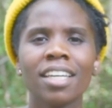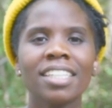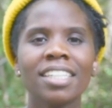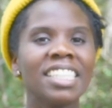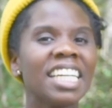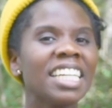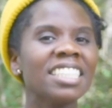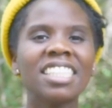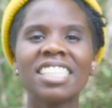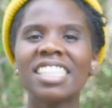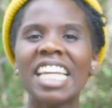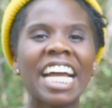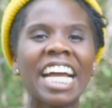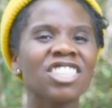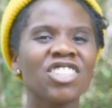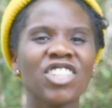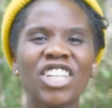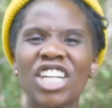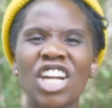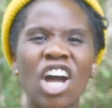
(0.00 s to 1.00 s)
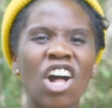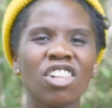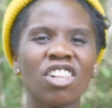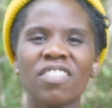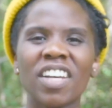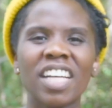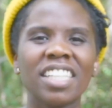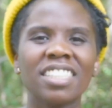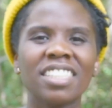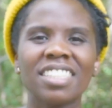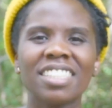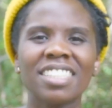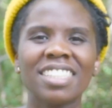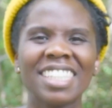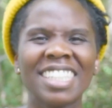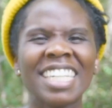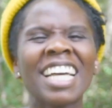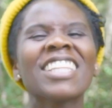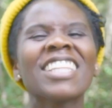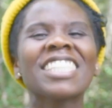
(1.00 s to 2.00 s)
Dance is natural in all of us.
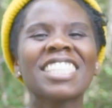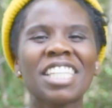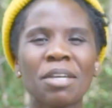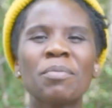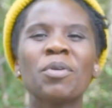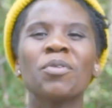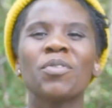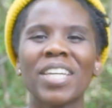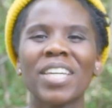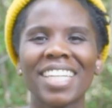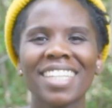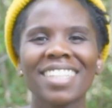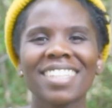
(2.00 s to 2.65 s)
Now let's get moving.